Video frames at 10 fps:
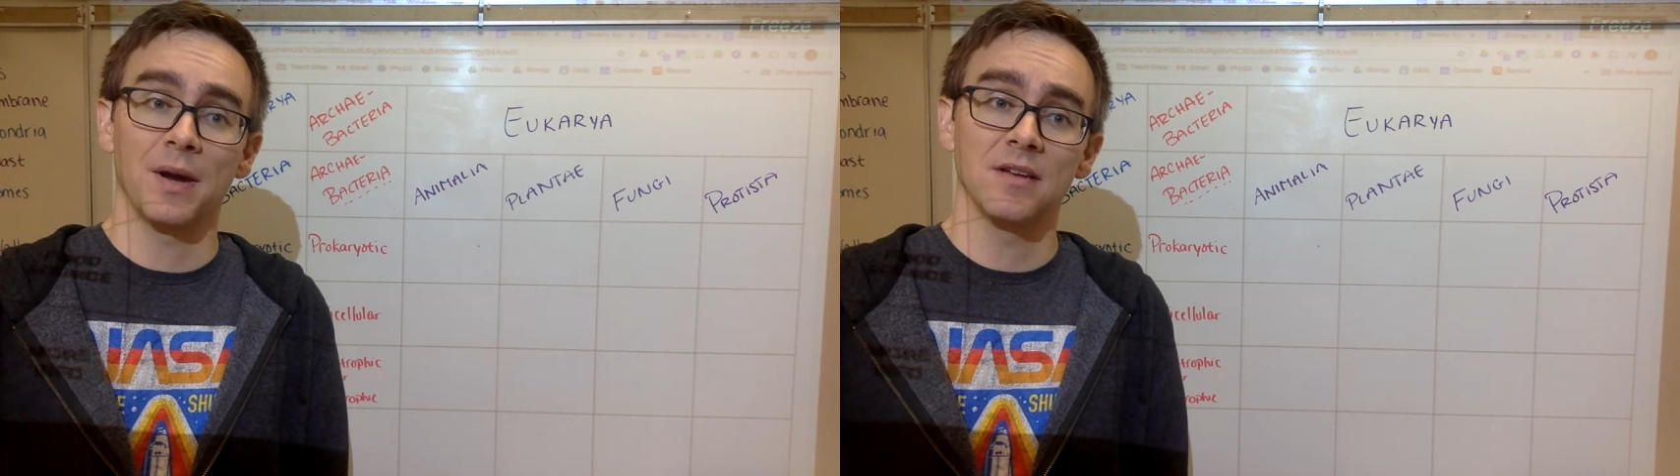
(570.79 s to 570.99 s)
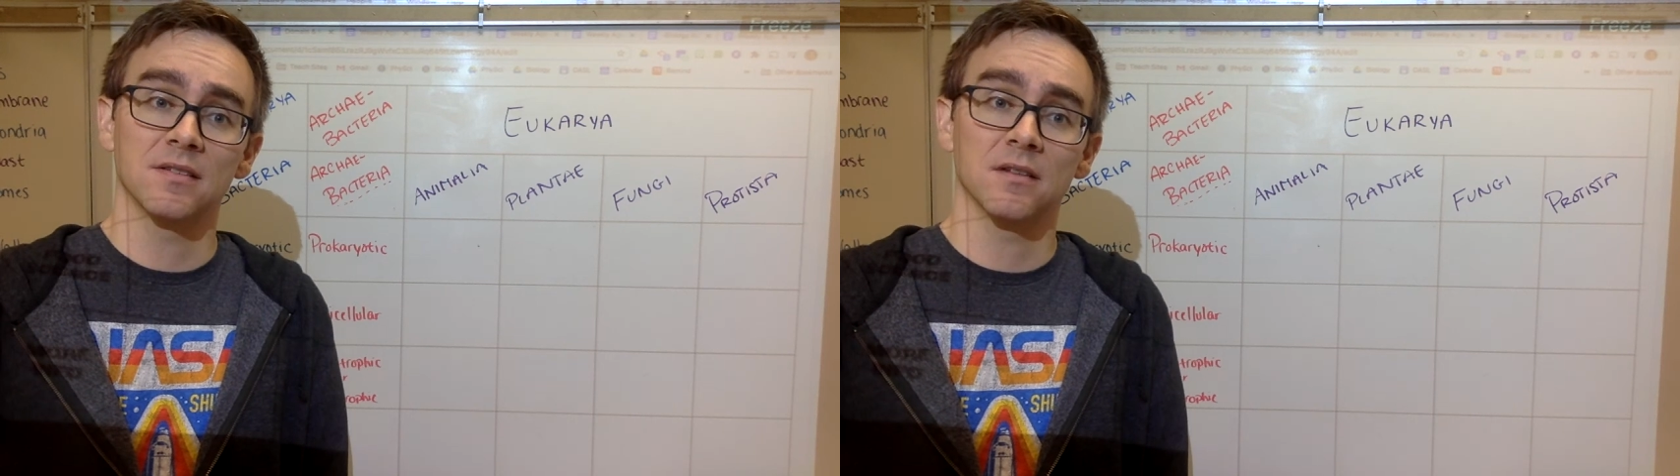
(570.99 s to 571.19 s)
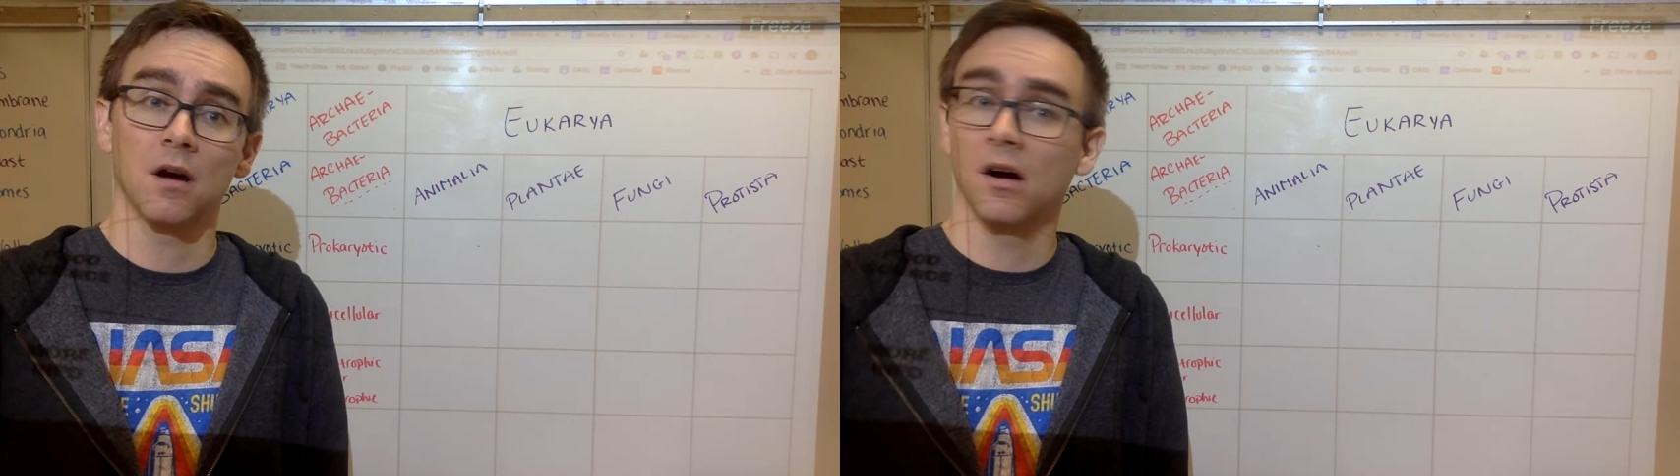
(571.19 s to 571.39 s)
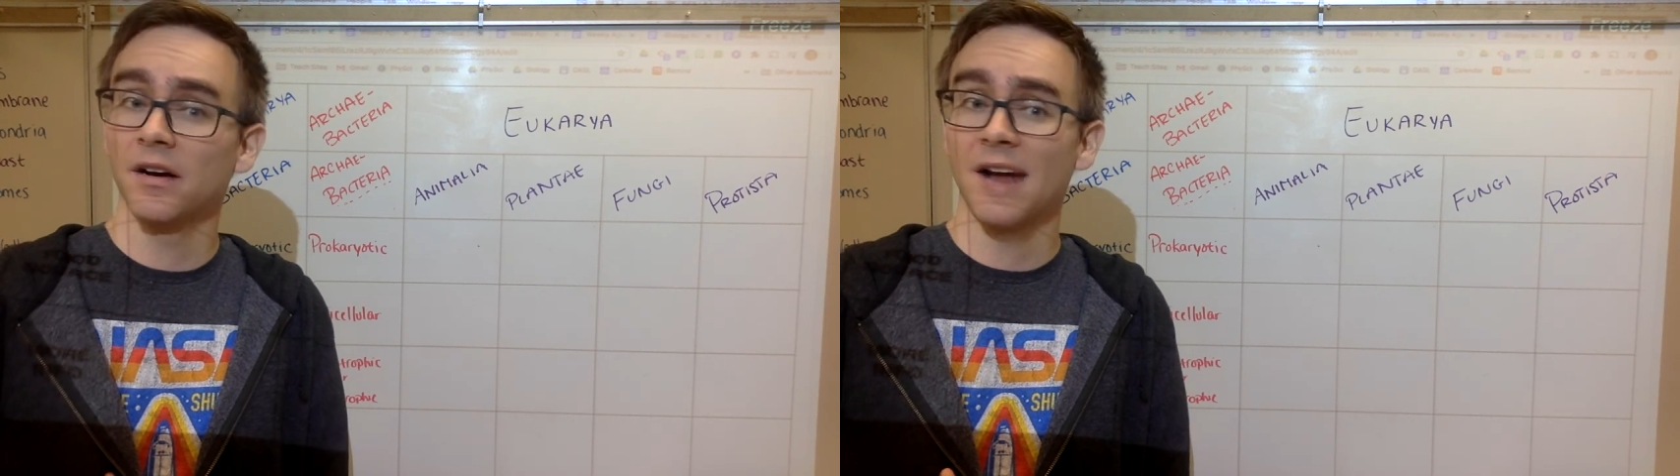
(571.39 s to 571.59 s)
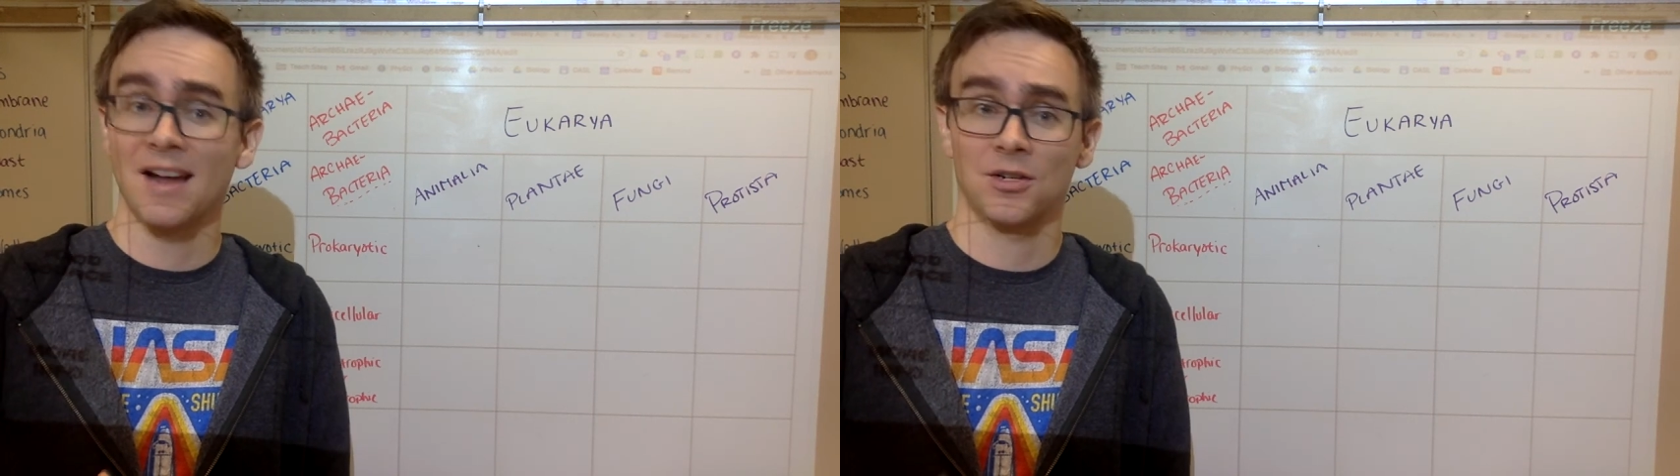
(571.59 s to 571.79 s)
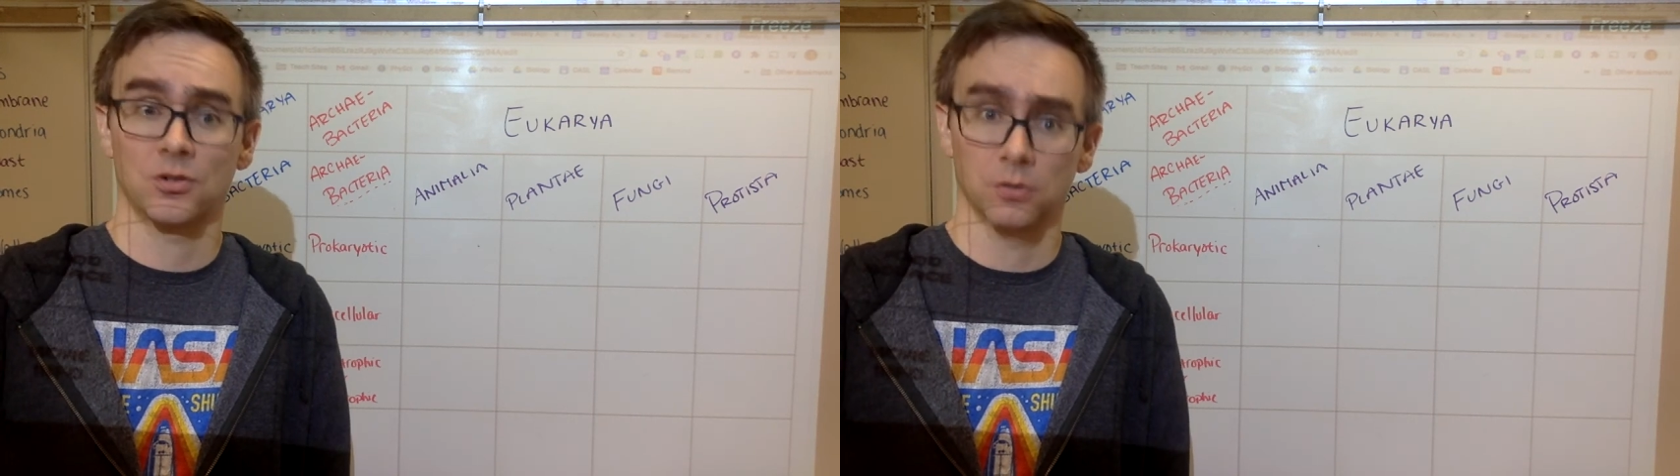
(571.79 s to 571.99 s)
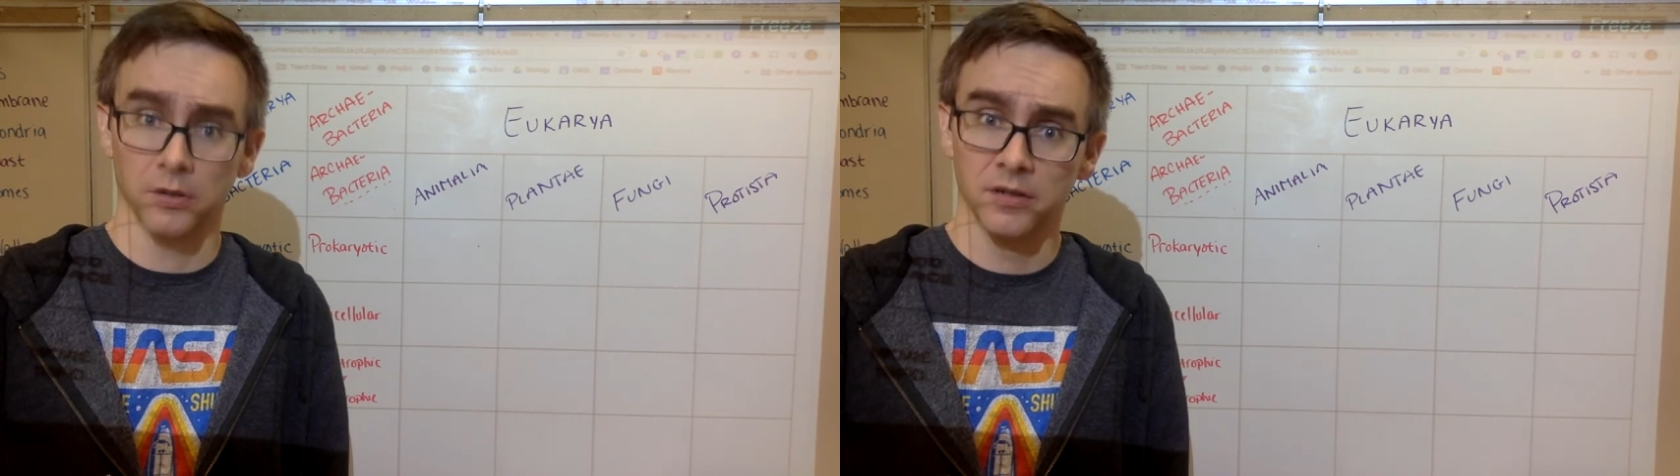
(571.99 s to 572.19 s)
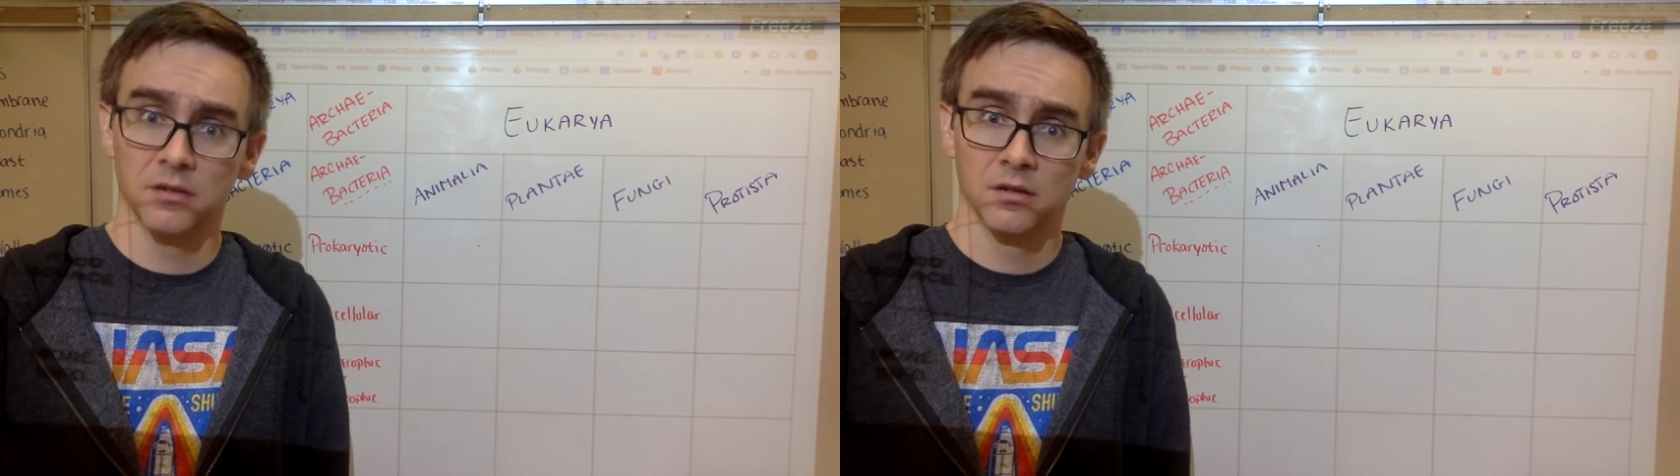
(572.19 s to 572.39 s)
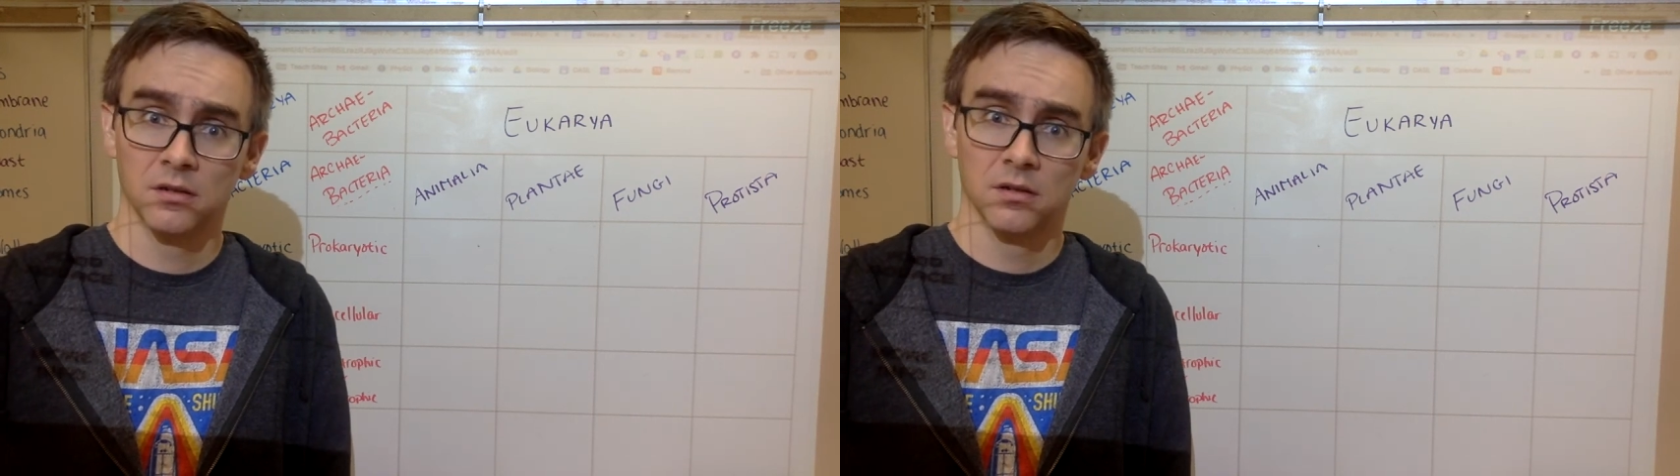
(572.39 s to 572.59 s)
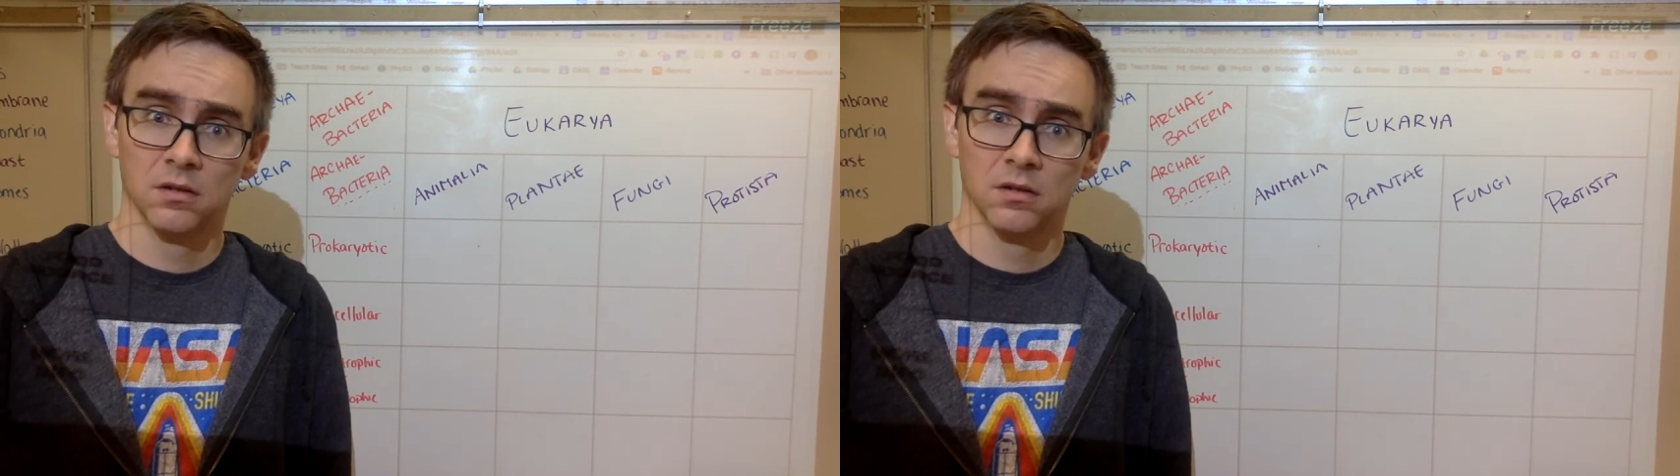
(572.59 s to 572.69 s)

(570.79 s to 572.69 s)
space on an asteroid,